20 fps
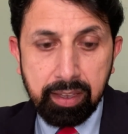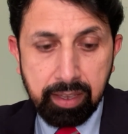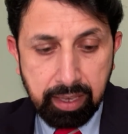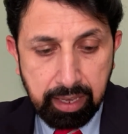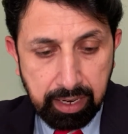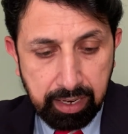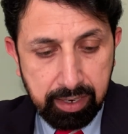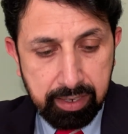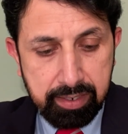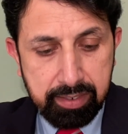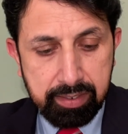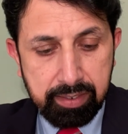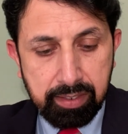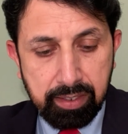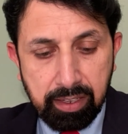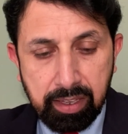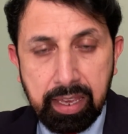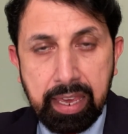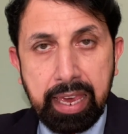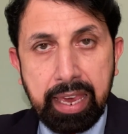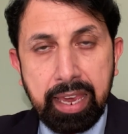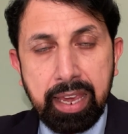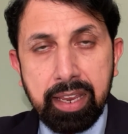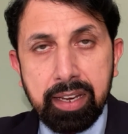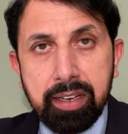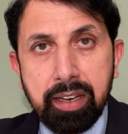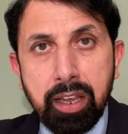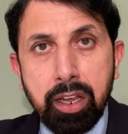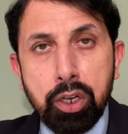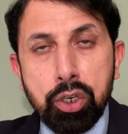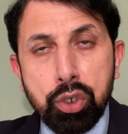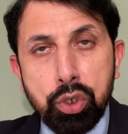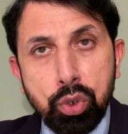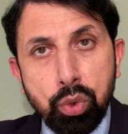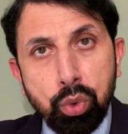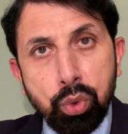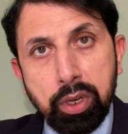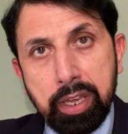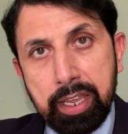kids gain 2